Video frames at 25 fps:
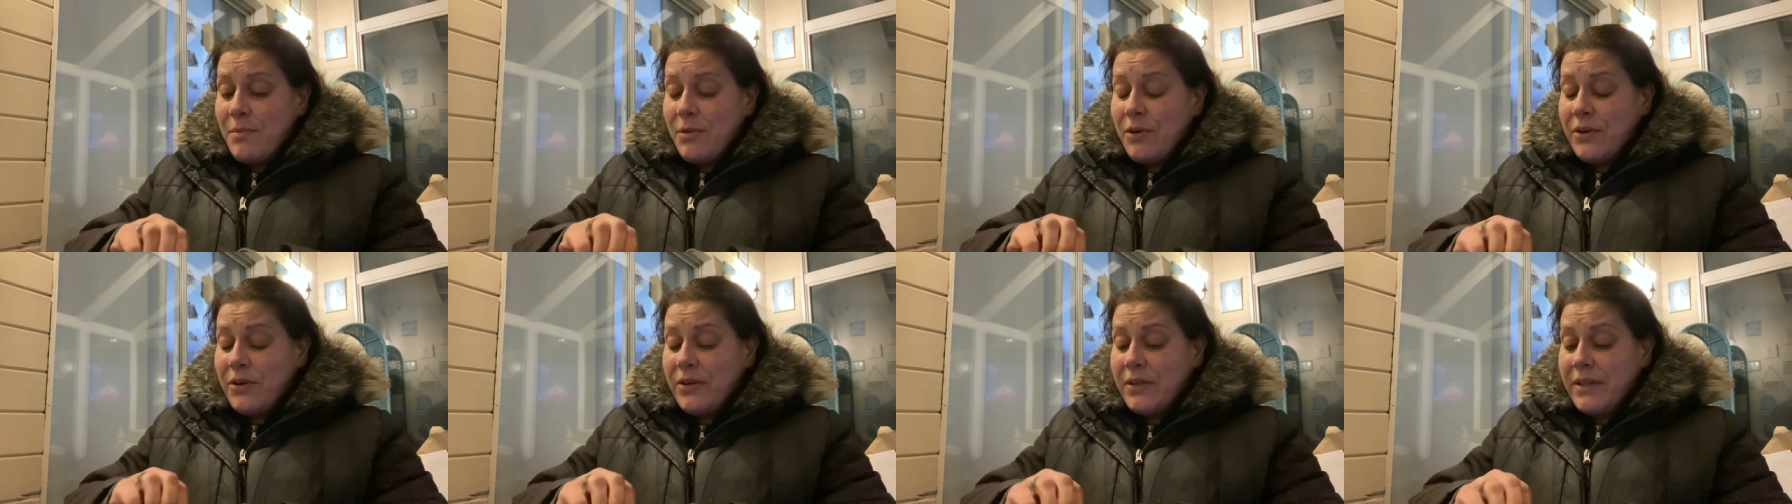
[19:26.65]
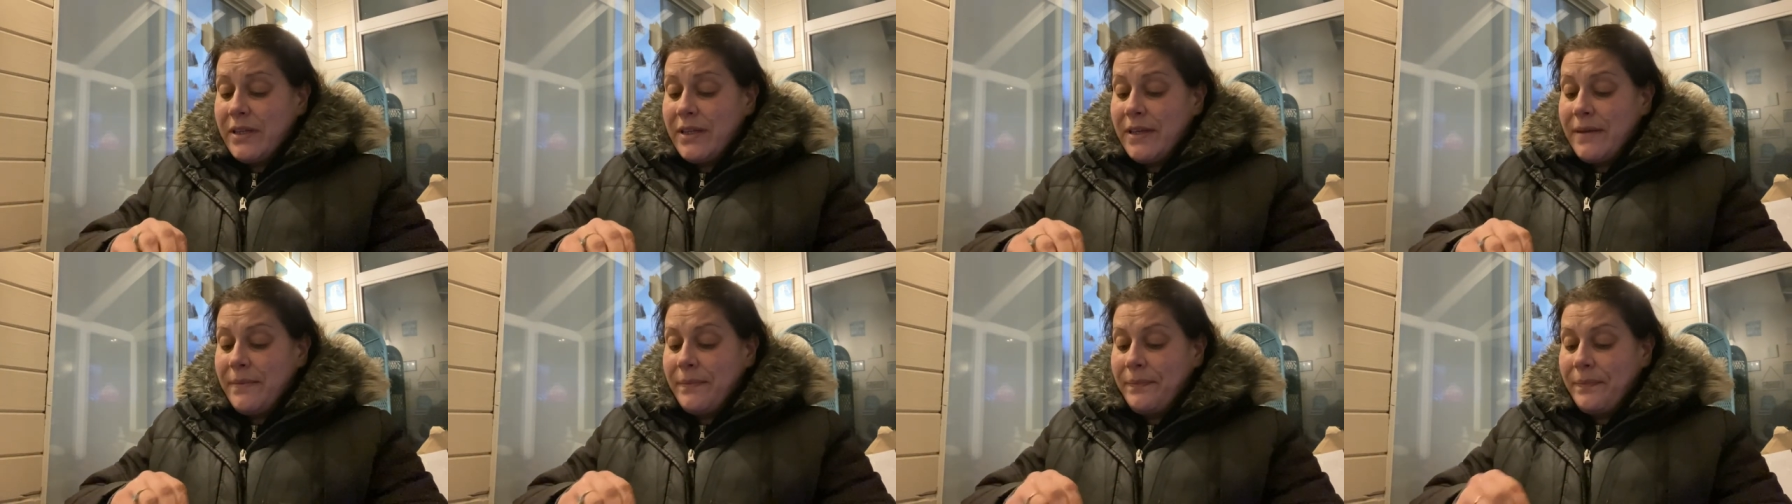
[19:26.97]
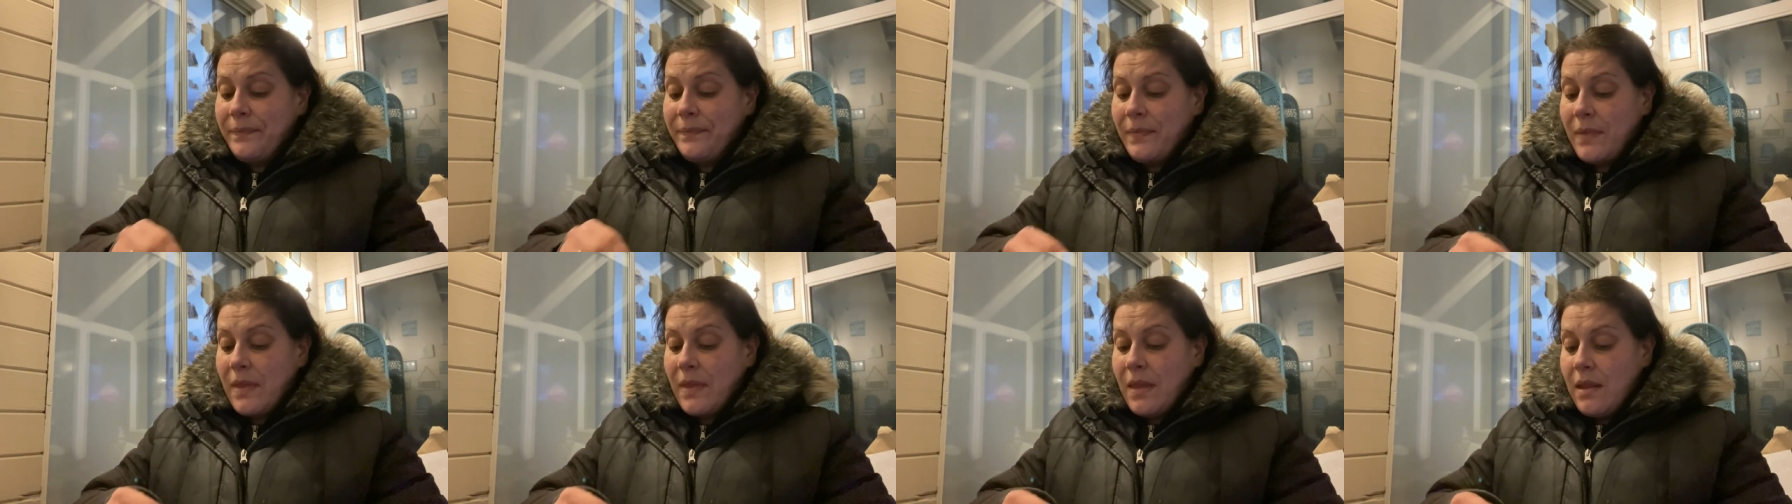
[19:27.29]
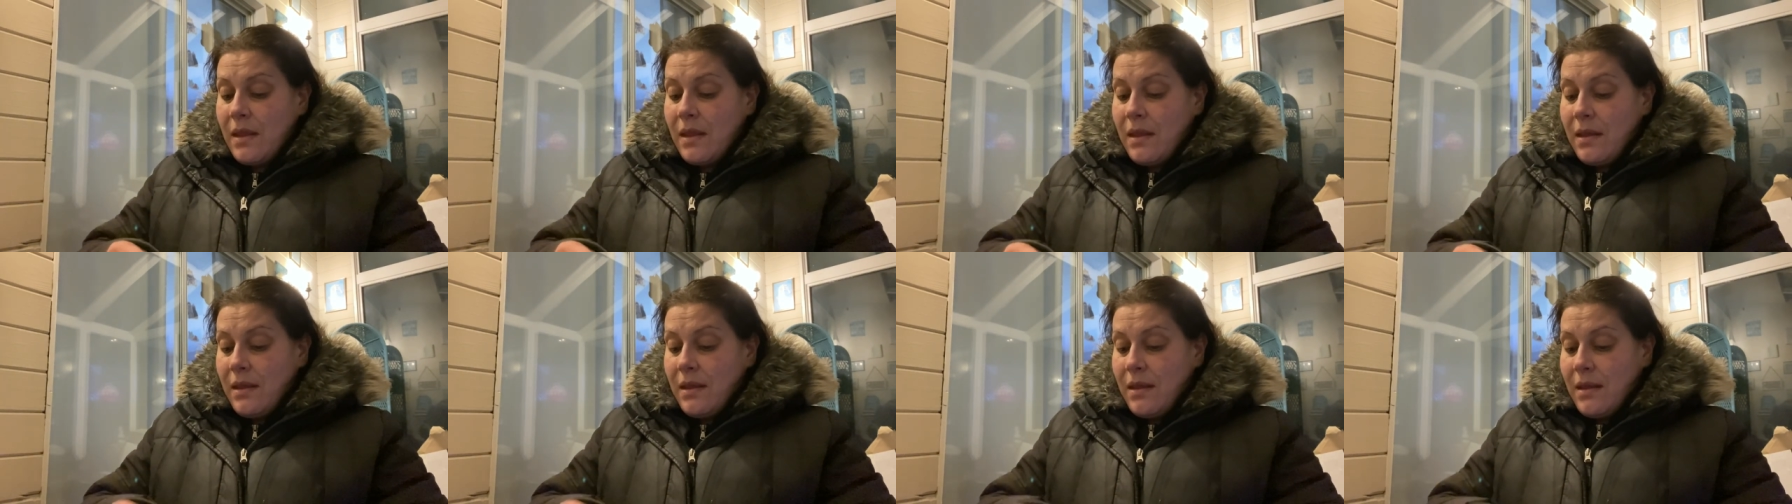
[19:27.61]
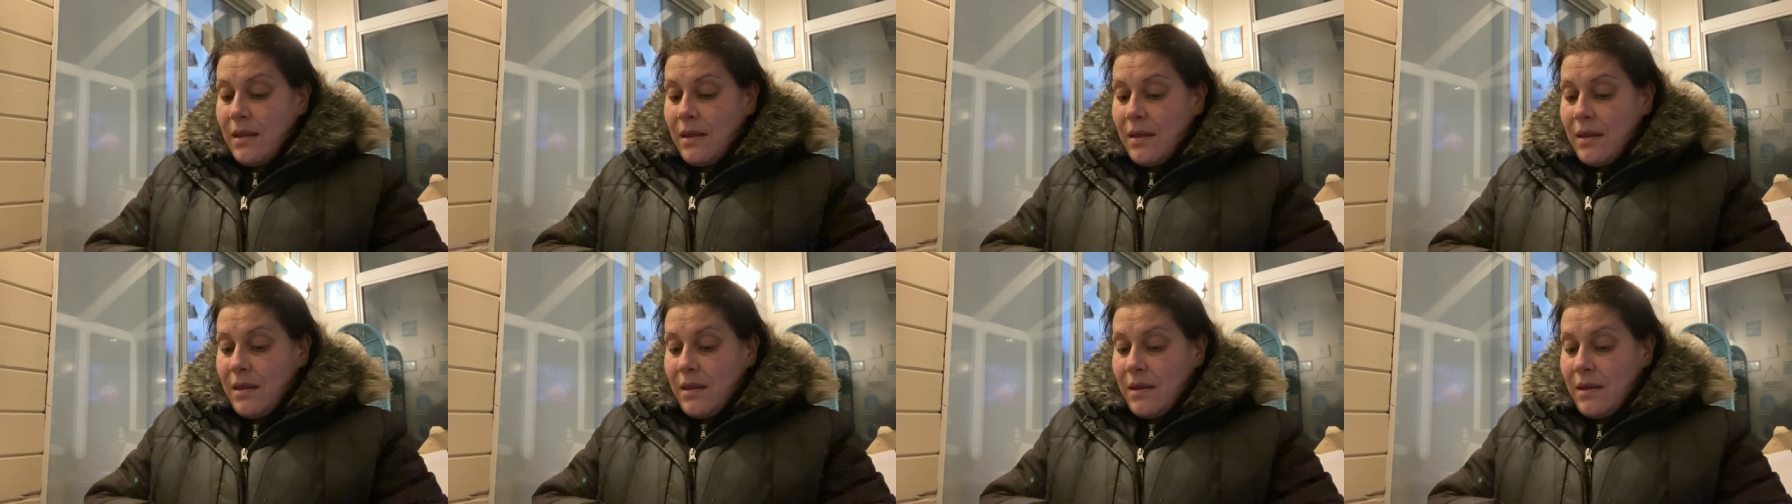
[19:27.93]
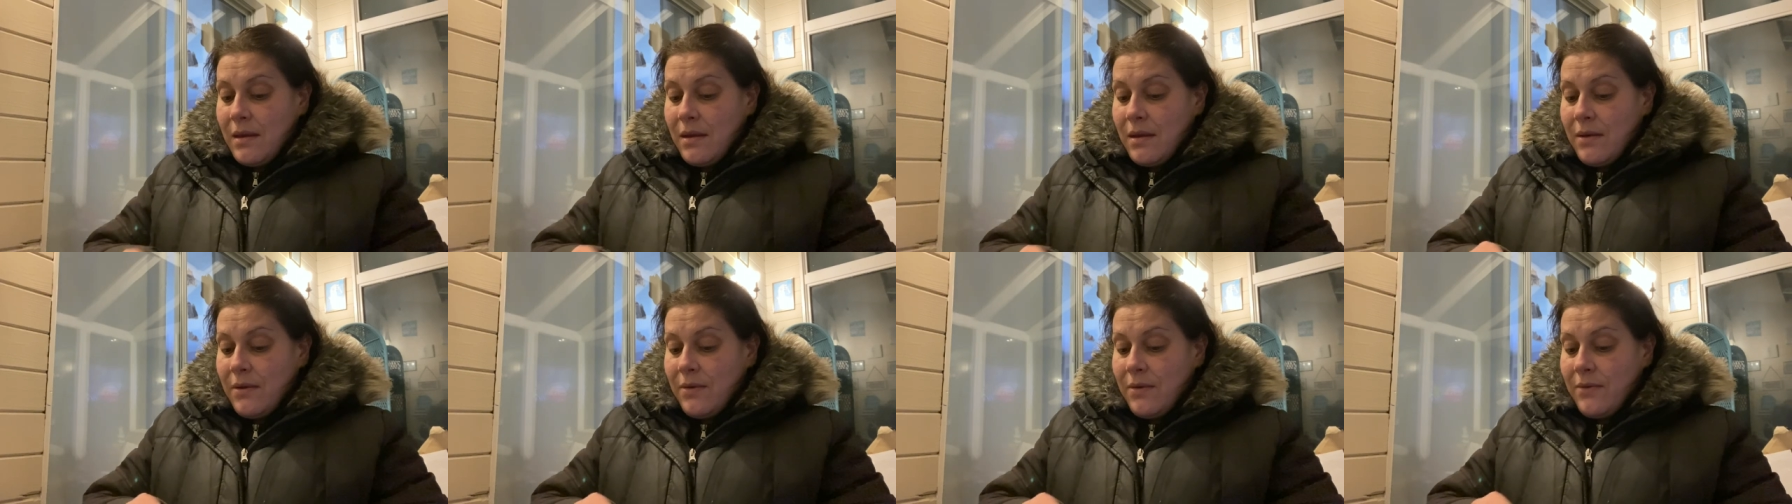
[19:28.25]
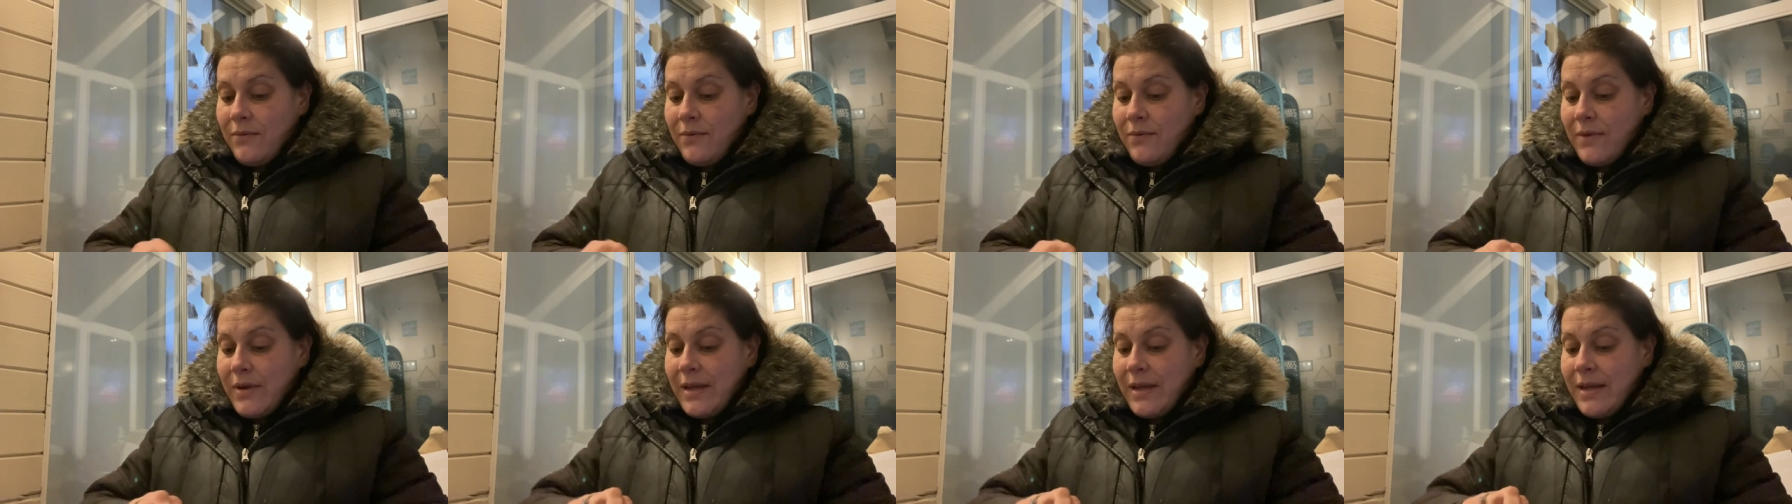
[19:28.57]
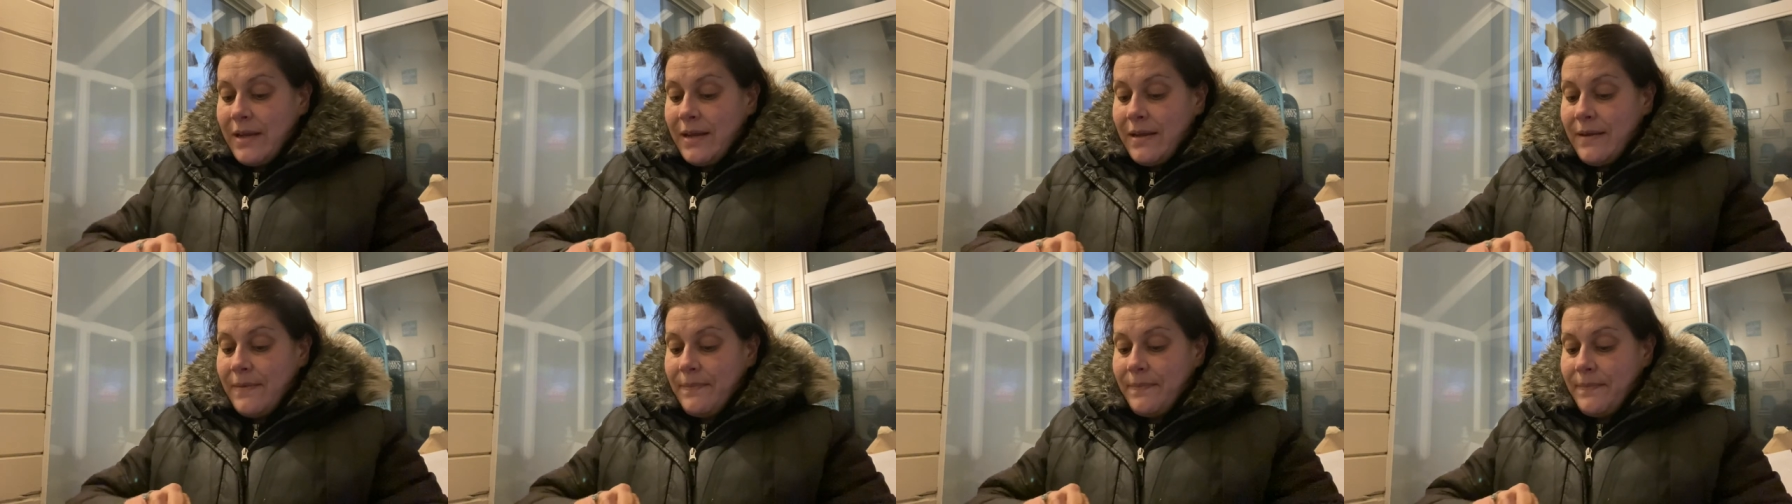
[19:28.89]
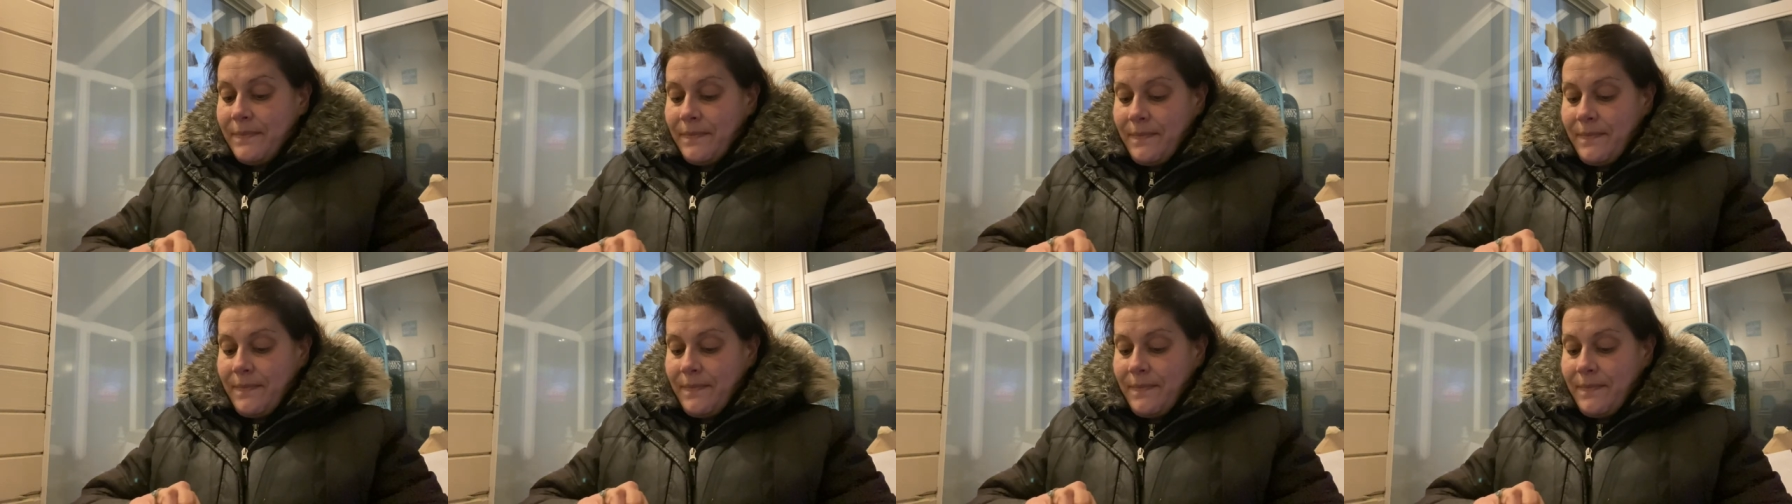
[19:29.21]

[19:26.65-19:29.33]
early. All right.